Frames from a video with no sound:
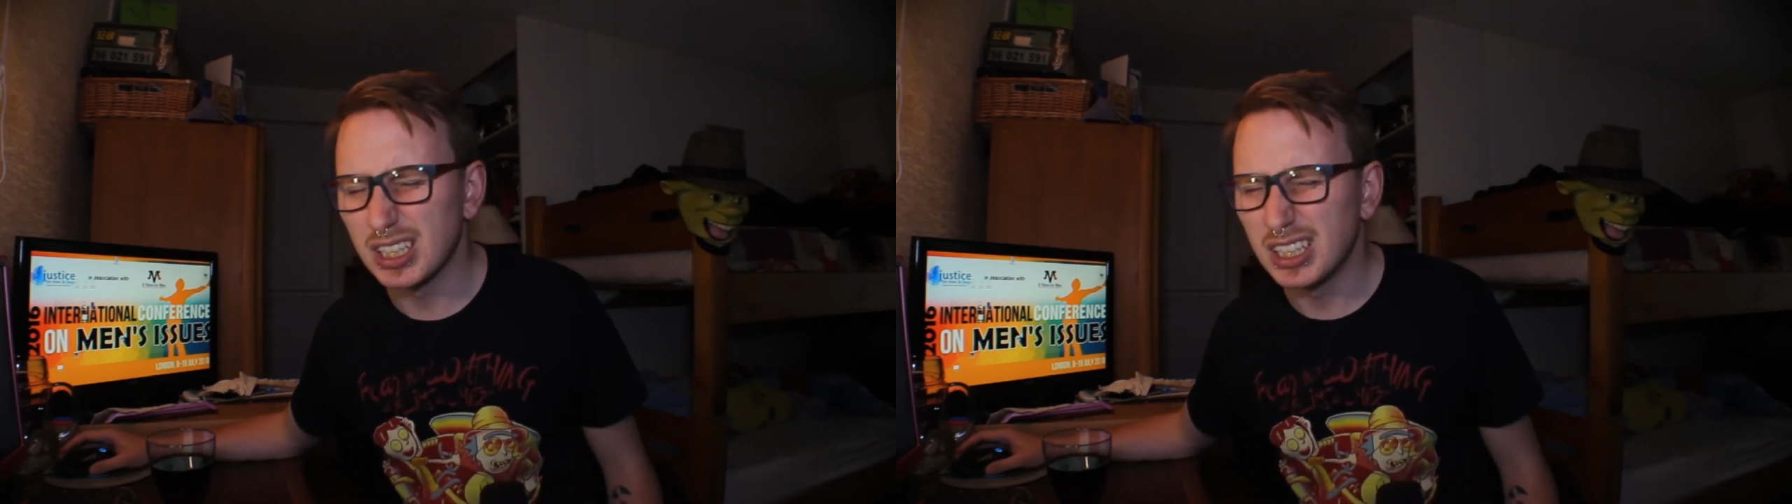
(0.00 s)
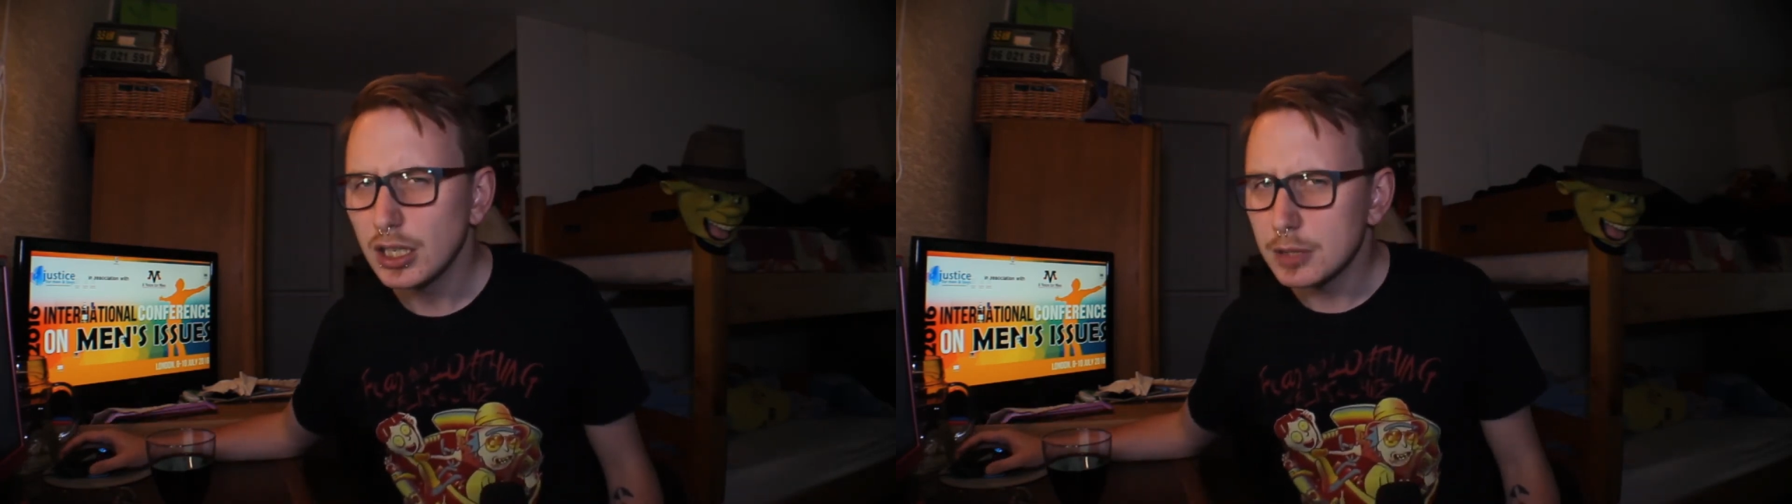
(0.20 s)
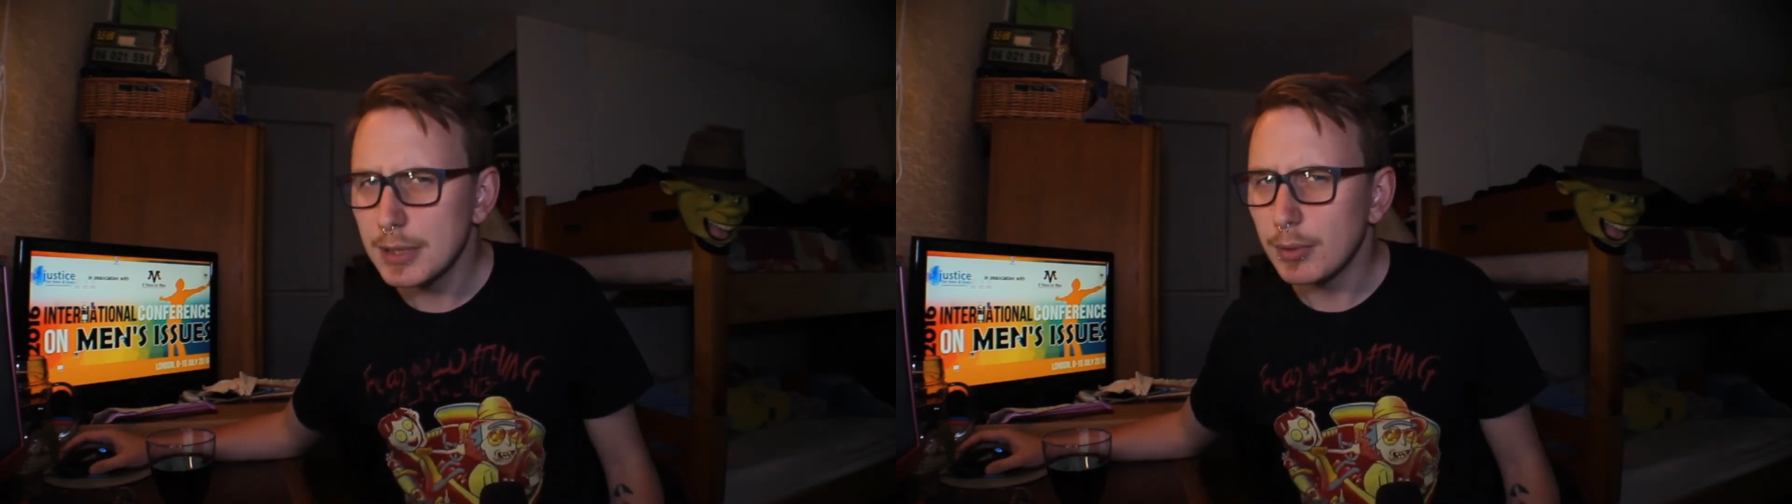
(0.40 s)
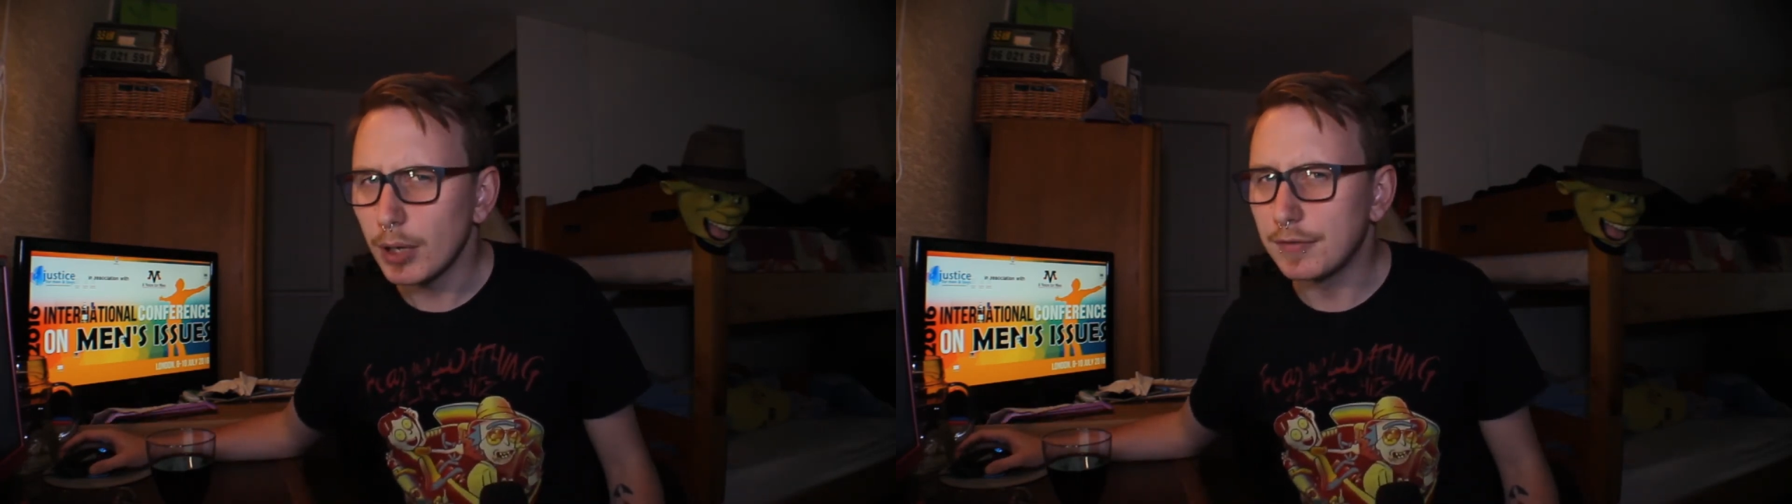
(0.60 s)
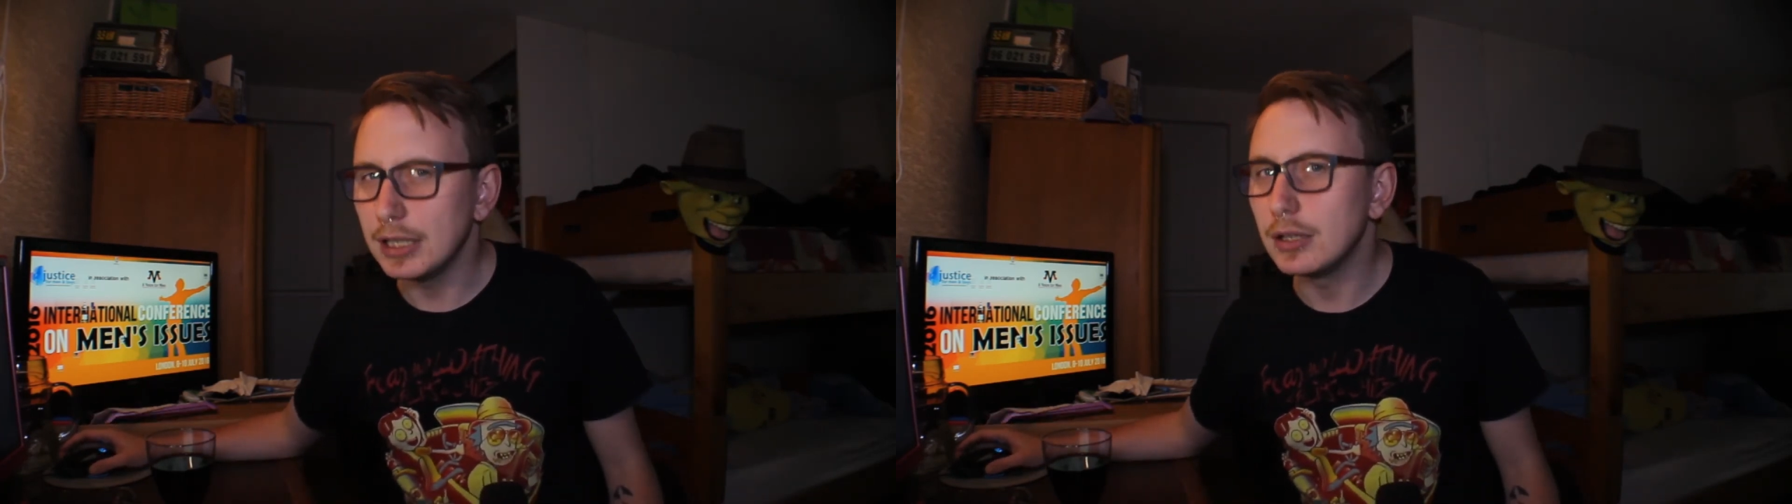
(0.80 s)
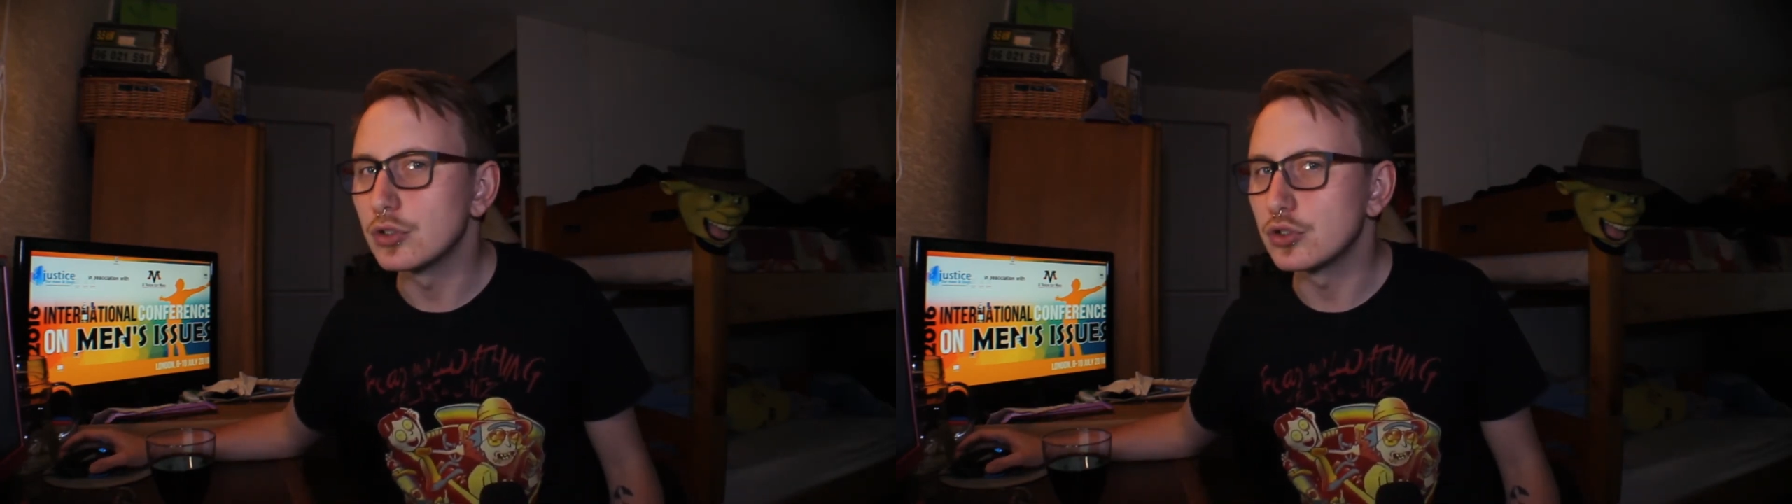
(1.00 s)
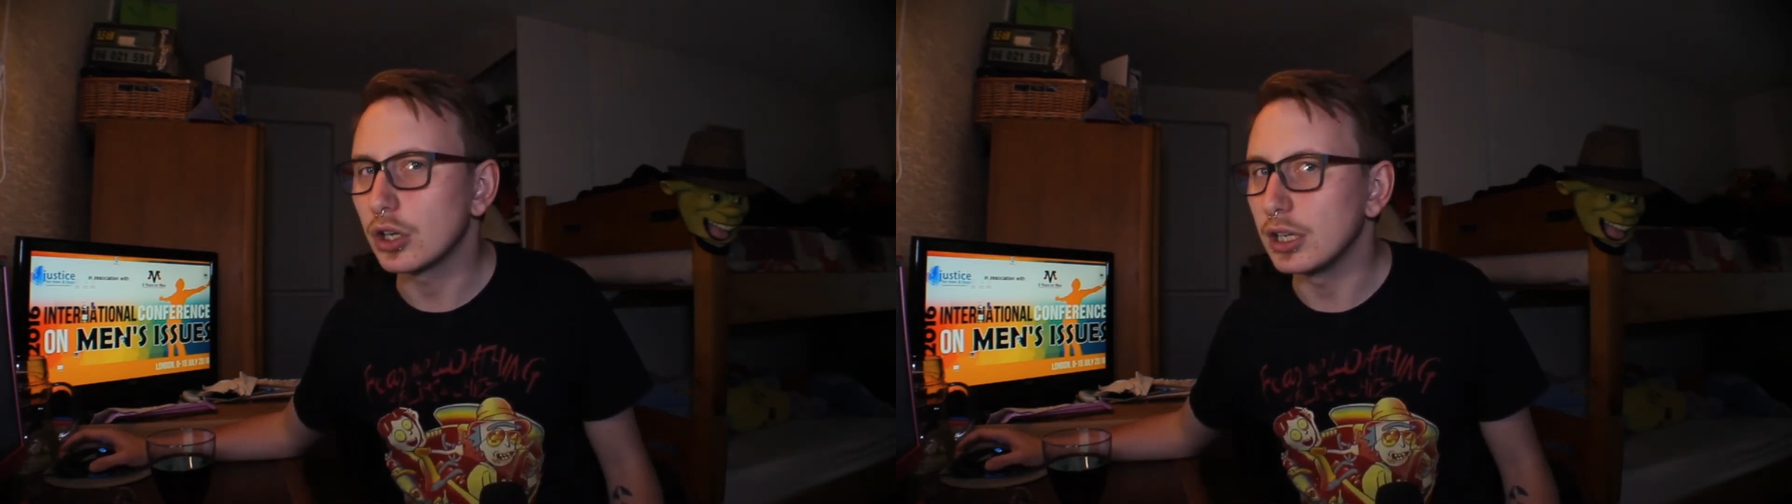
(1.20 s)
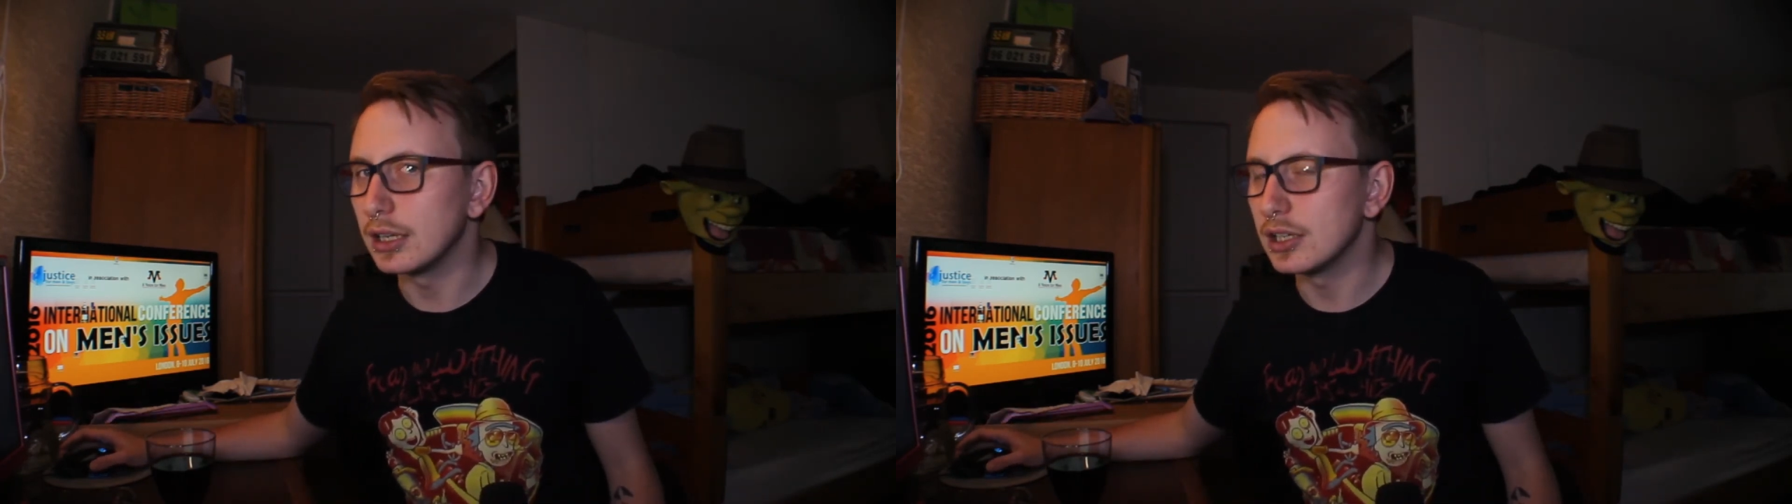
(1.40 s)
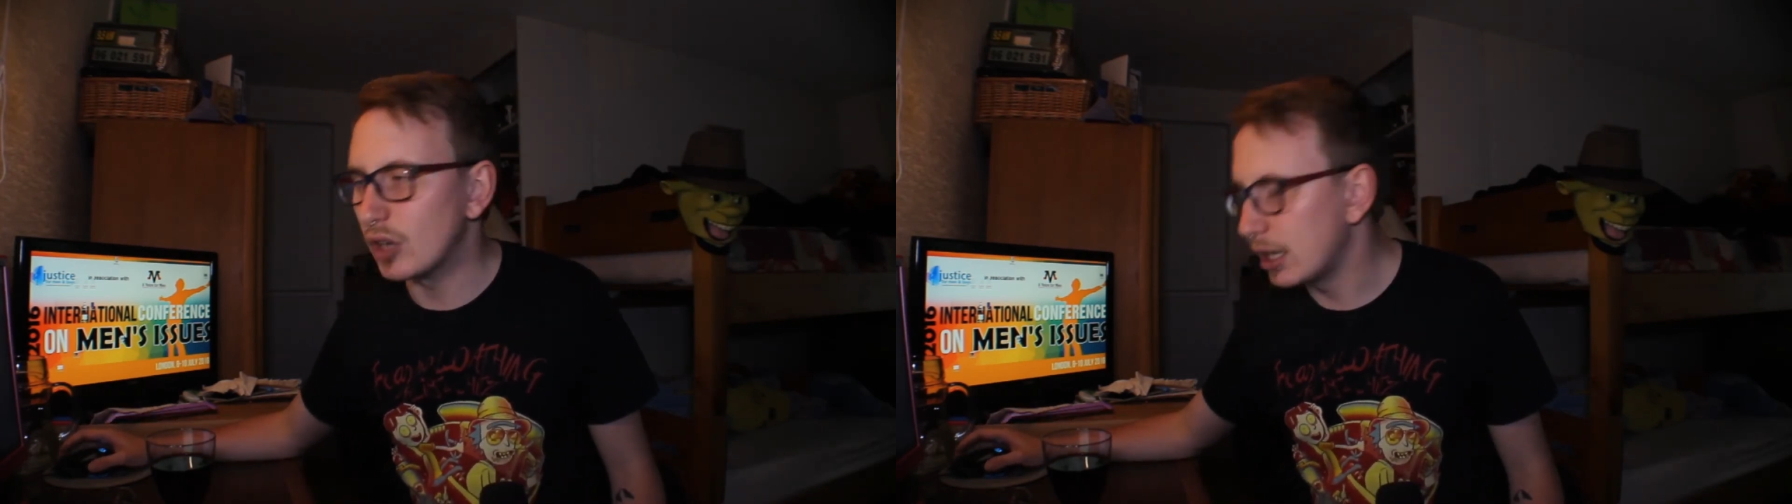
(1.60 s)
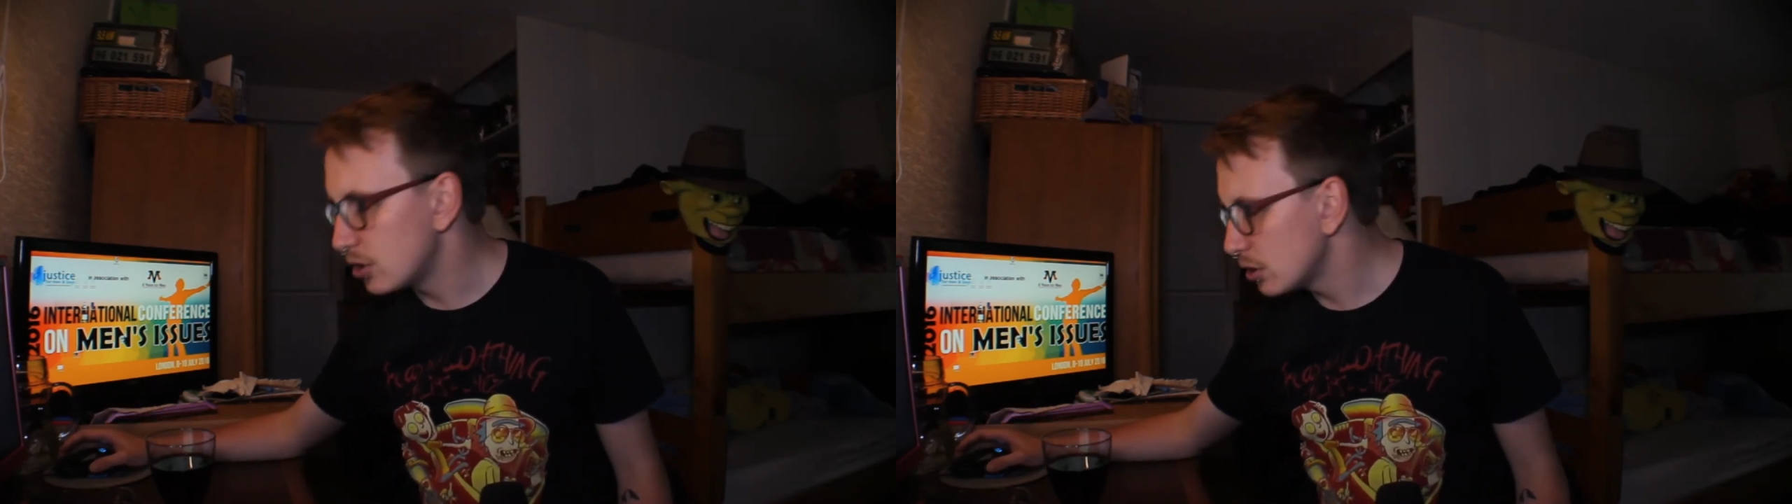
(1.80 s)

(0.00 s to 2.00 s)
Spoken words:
because people love deconstructing in this day and age,